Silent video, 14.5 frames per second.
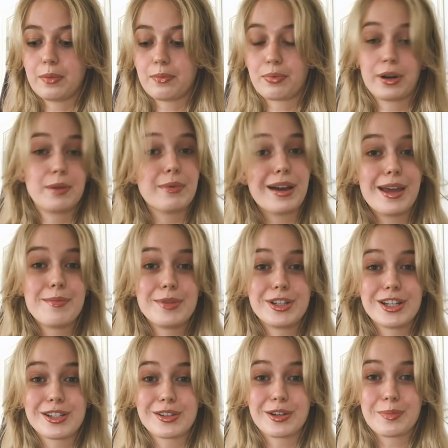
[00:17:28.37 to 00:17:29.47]
print my
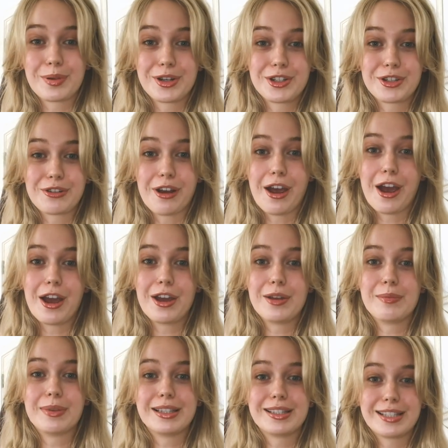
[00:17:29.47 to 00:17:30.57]
images on a printer at
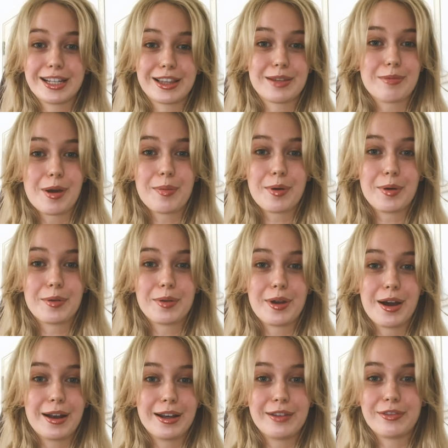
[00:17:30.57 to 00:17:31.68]
home and stick them up on
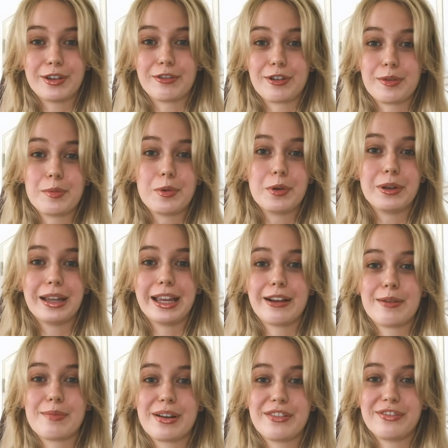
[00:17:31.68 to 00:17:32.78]
our living room wall
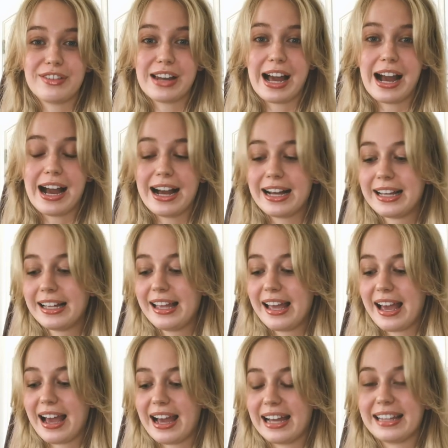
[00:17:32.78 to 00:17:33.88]
here in my flat.
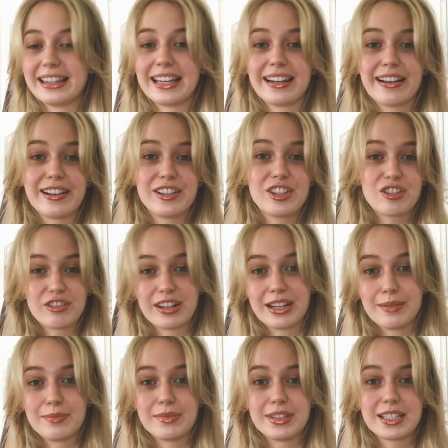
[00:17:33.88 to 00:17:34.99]
And then I
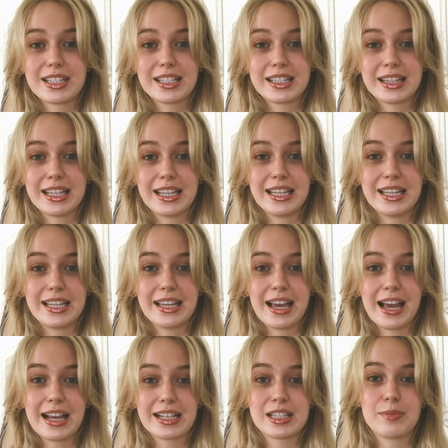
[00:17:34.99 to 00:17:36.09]
streamed the
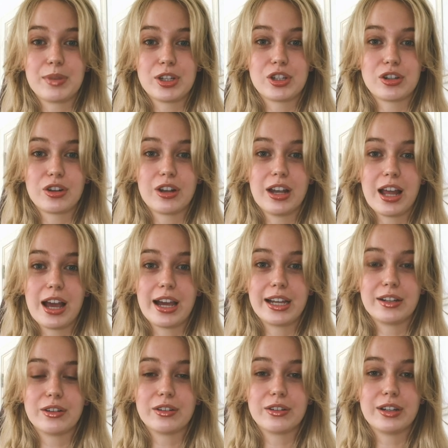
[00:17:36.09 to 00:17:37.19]
exhibition
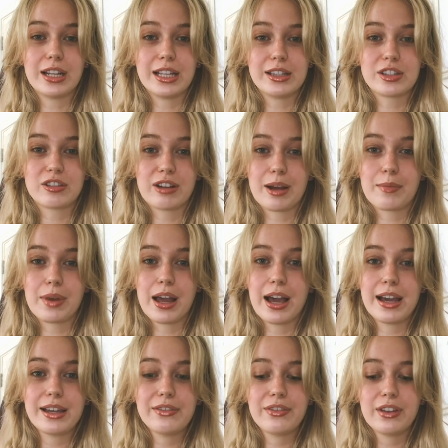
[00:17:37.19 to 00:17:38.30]
online on Instagram
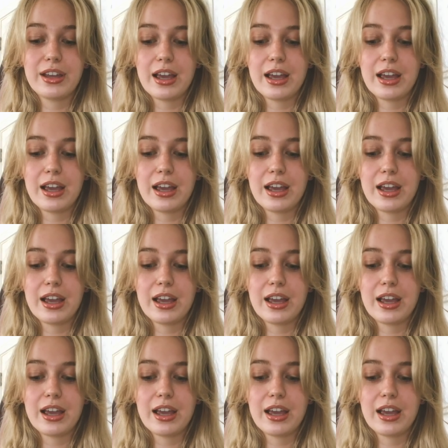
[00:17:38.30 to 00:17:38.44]
Live